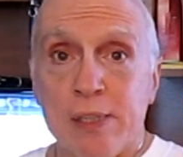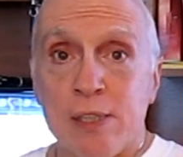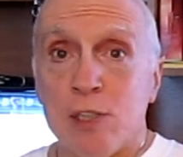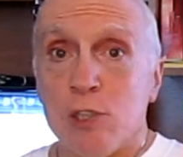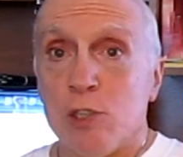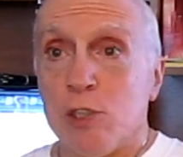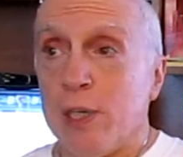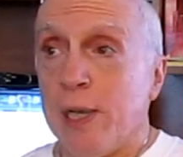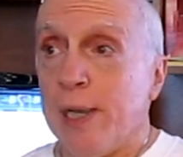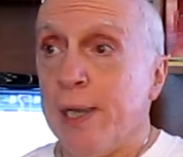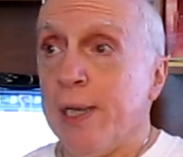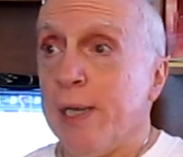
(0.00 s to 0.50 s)

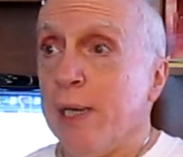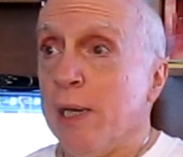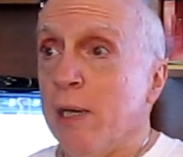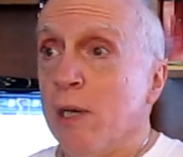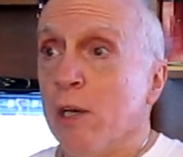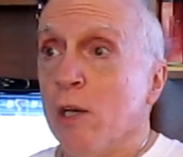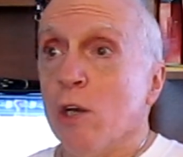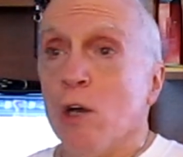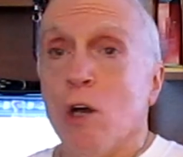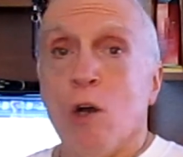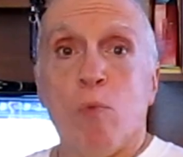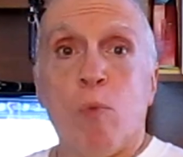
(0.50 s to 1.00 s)
See?
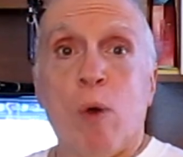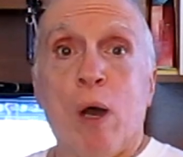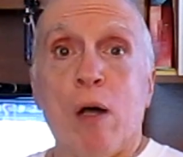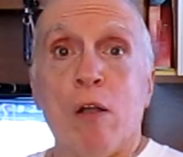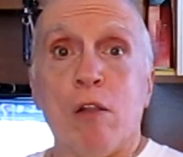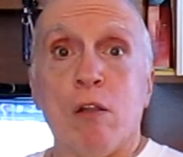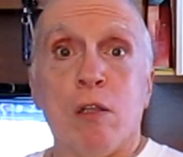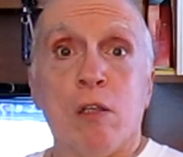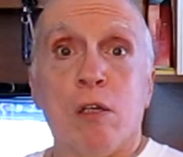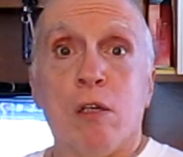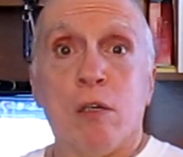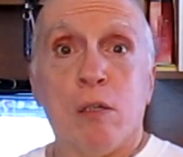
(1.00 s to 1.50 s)

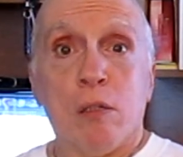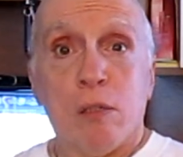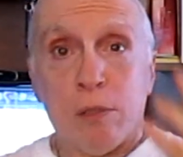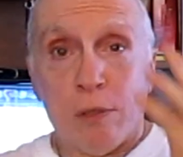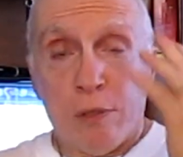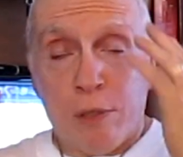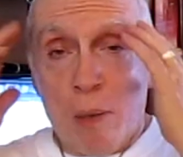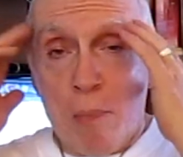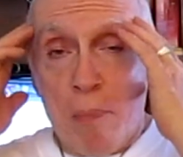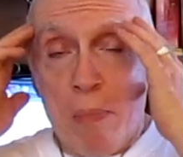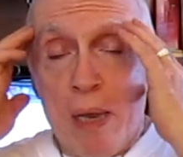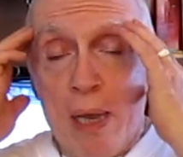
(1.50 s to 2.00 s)
Well,
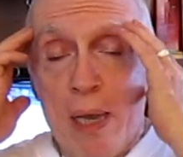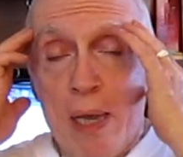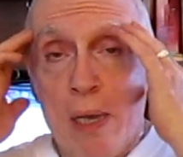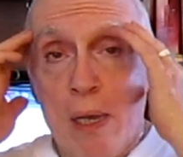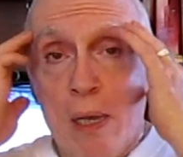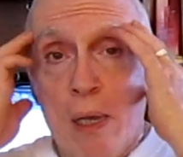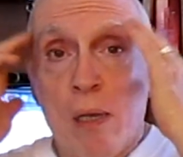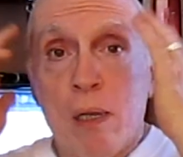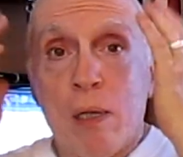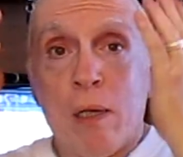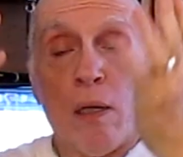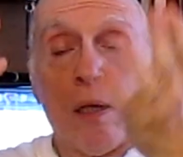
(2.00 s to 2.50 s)
to
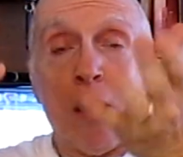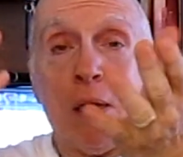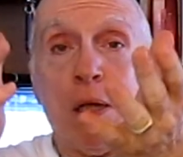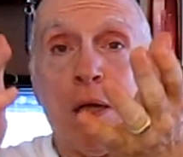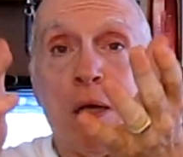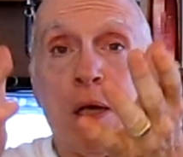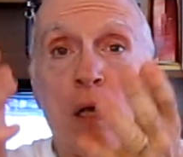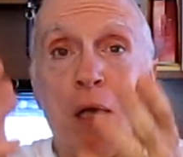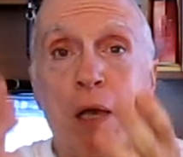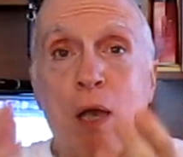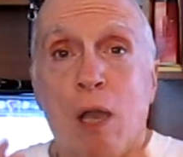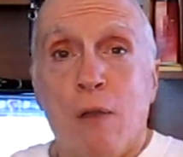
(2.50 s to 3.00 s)
me,
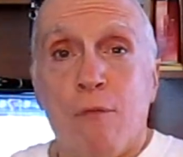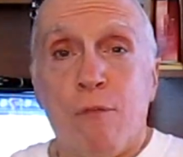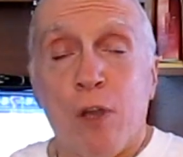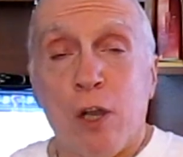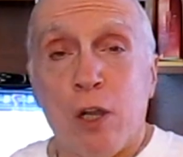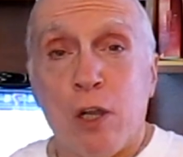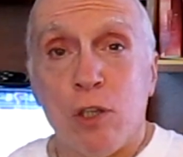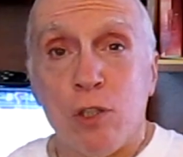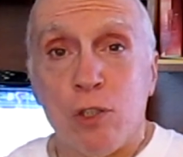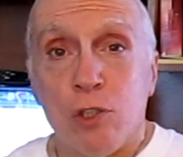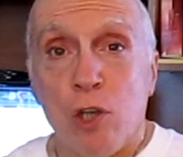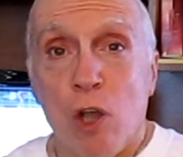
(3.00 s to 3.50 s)
if you're
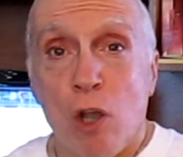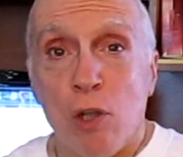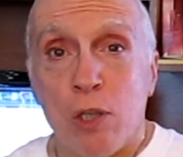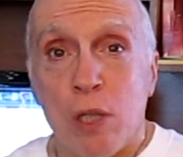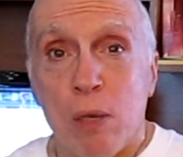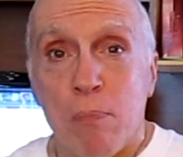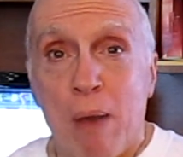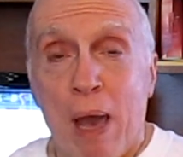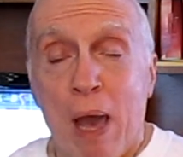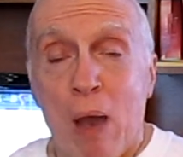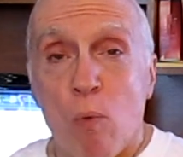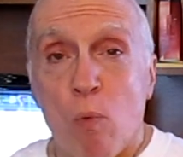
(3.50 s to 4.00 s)
concerned
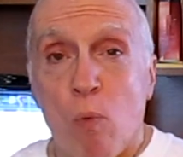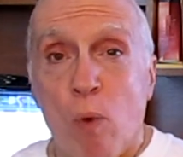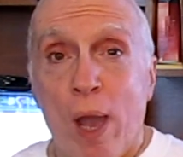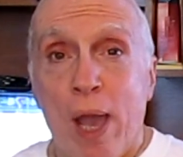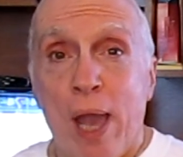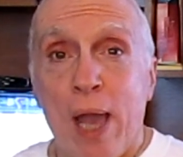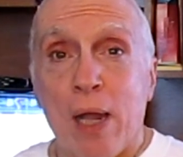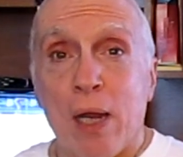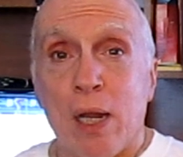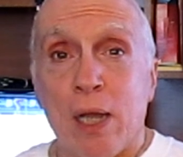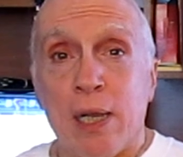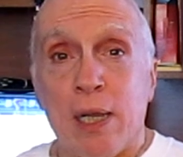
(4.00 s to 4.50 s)
about
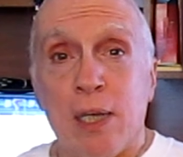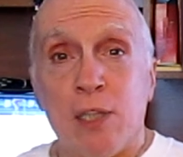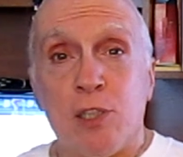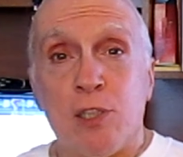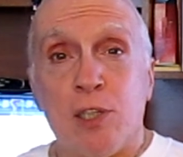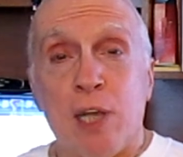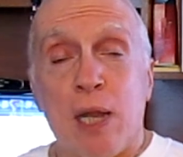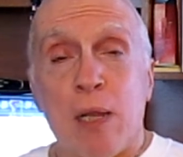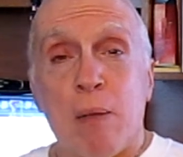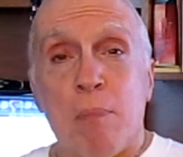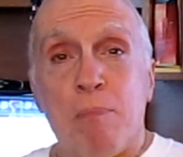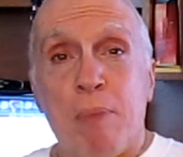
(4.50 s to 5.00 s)
whaling,
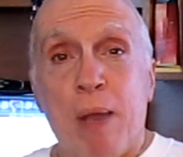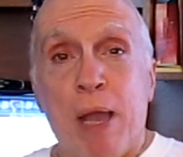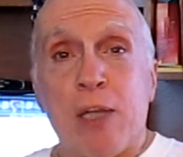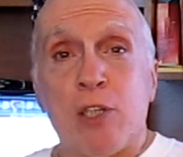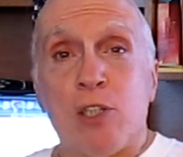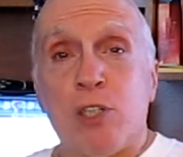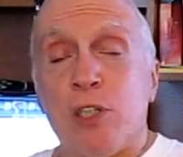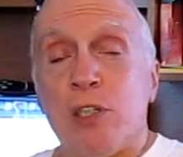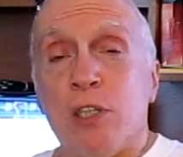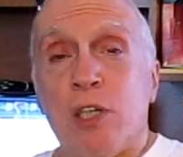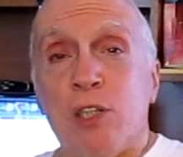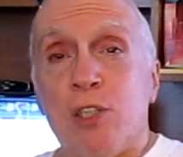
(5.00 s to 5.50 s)
instead of
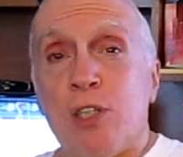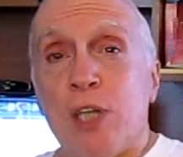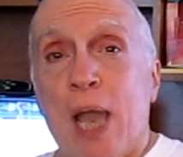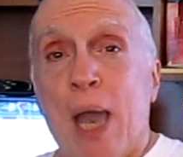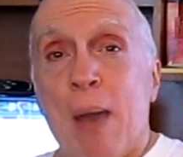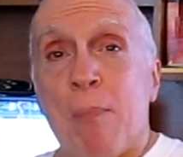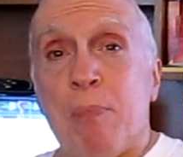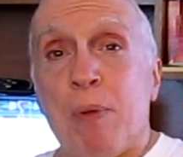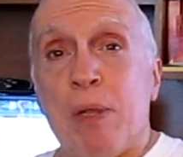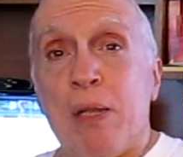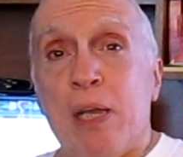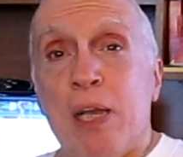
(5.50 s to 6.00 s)
bashing the
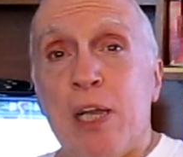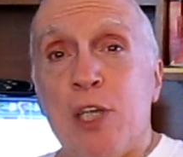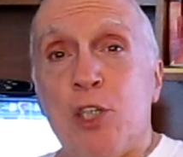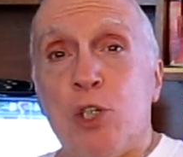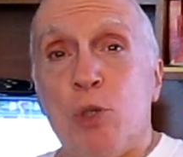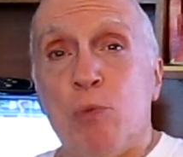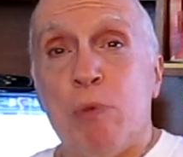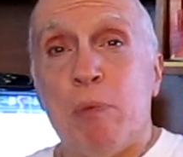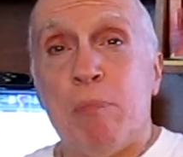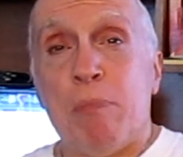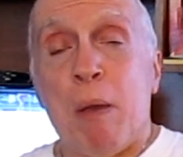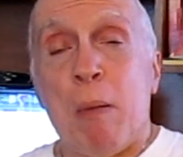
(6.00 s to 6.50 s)
Japanese,
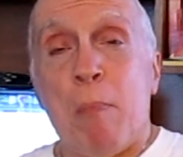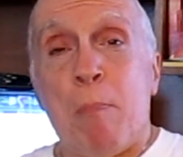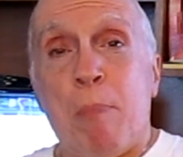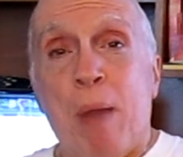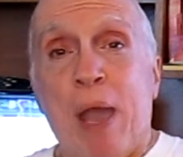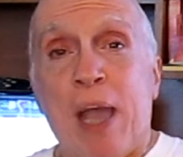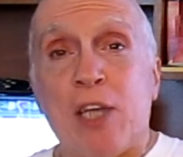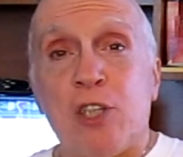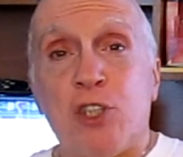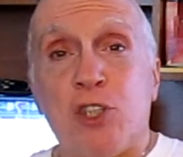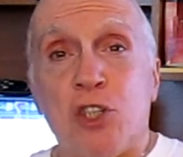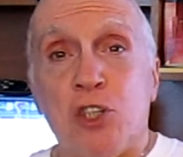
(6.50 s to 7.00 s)
you would be
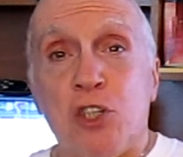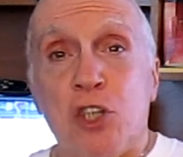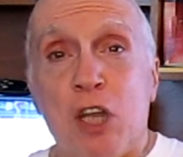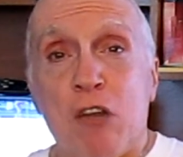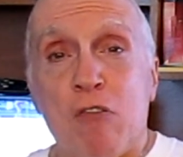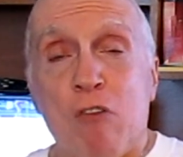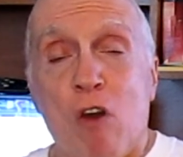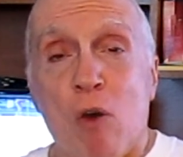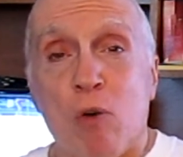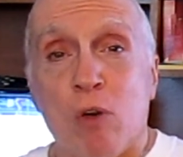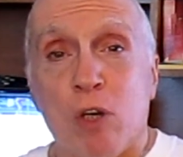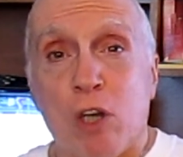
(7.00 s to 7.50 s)
bashing
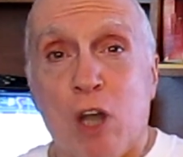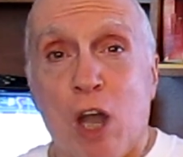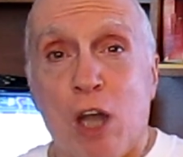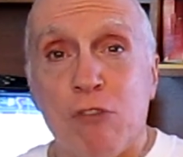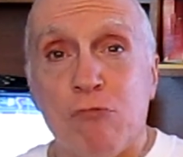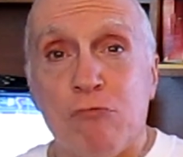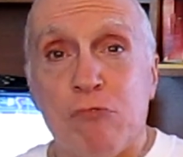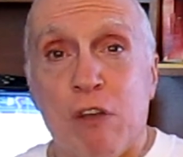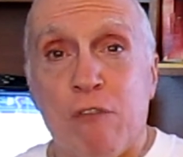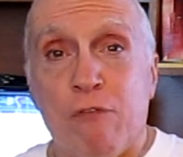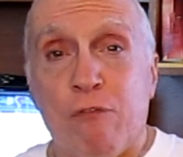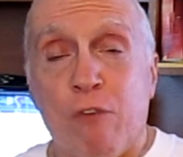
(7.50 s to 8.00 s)
your own
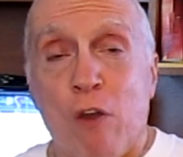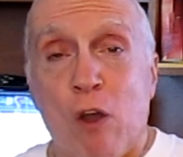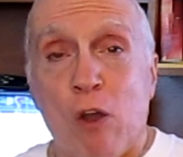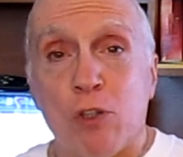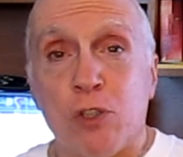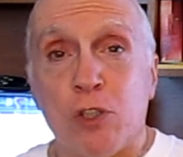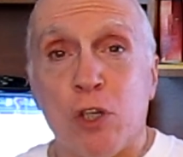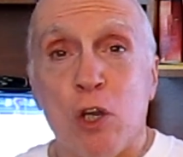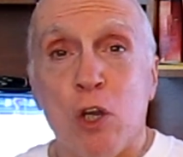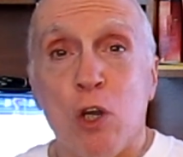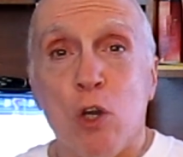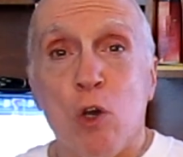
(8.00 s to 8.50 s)
country
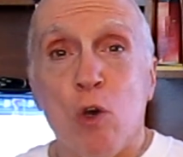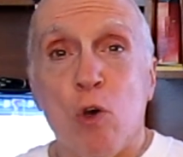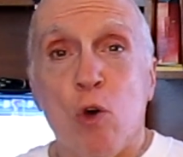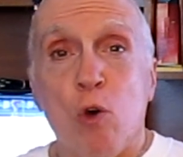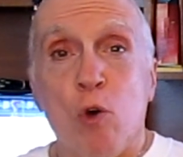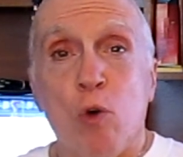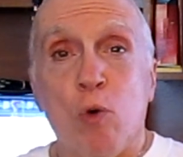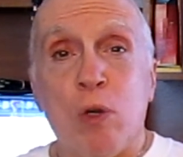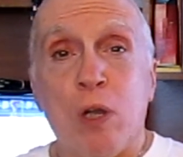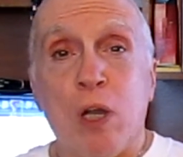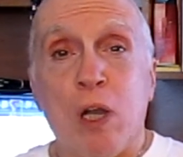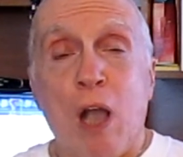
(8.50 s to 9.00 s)
first,
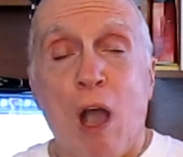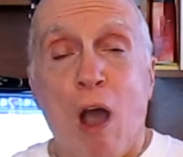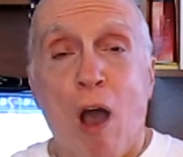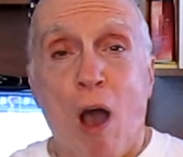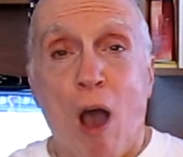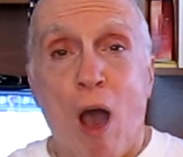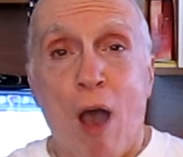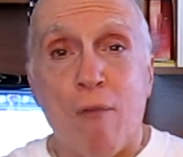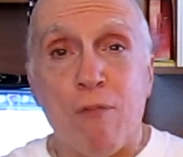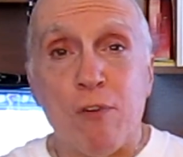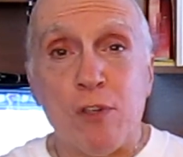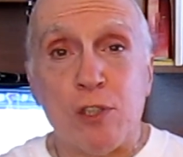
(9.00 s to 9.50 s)
who
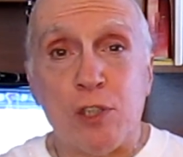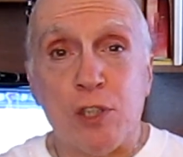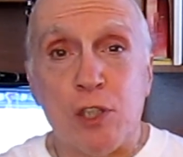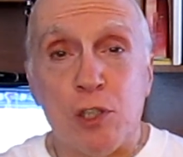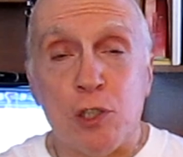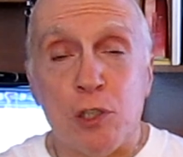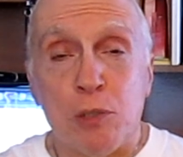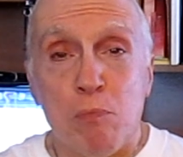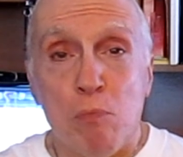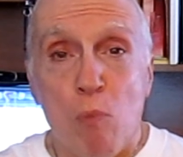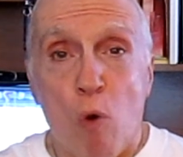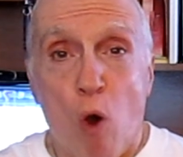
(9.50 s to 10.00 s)

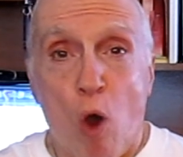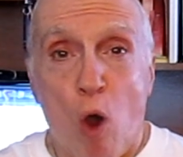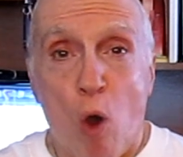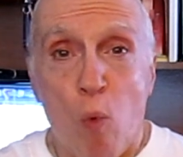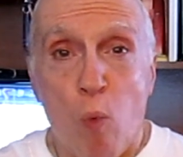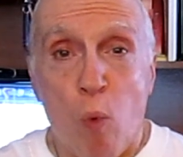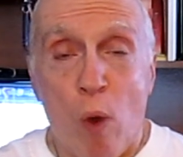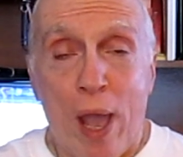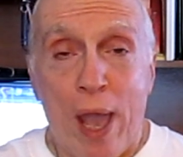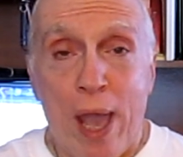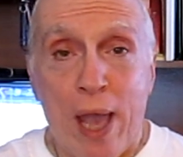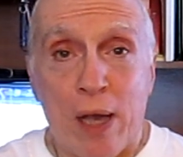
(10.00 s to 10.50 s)
harvests more
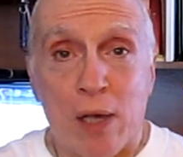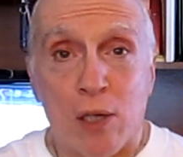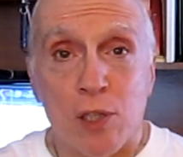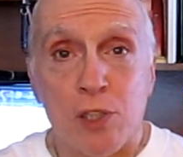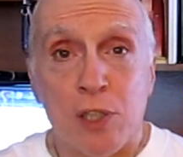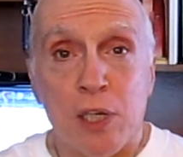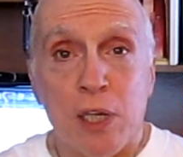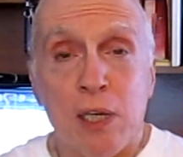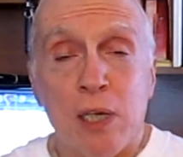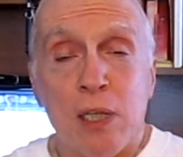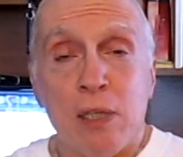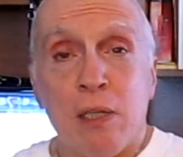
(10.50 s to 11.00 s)

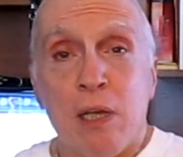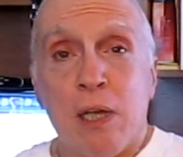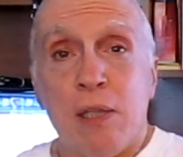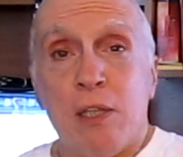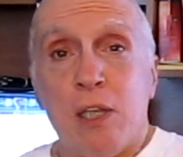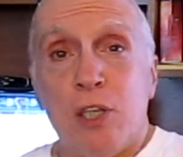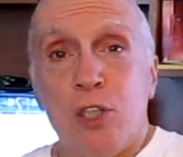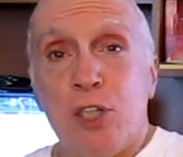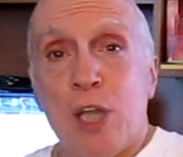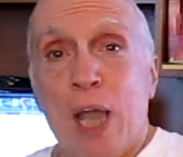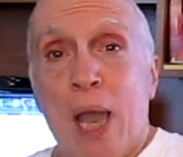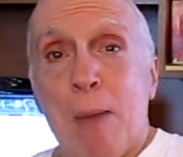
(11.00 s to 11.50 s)
whales than
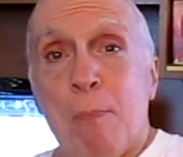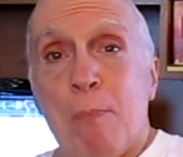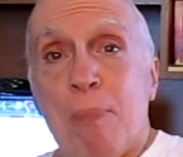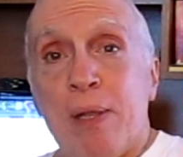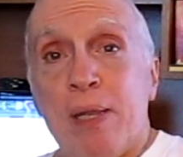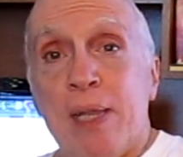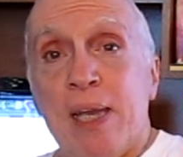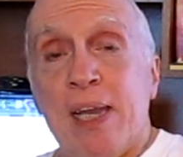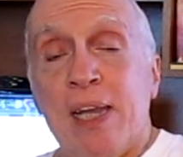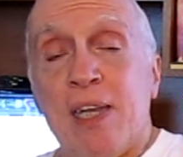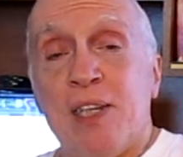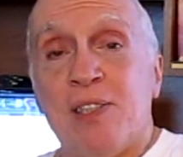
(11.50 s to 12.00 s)
the
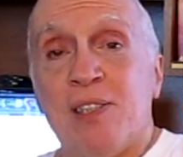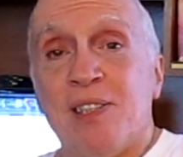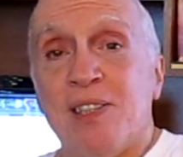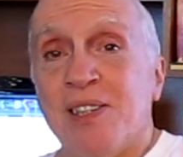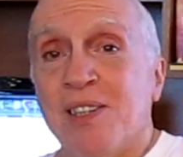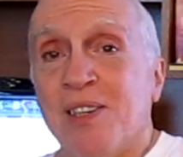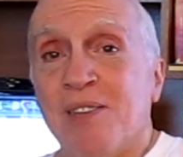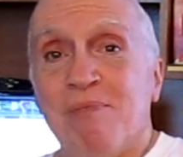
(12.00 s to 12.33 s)
Japanese.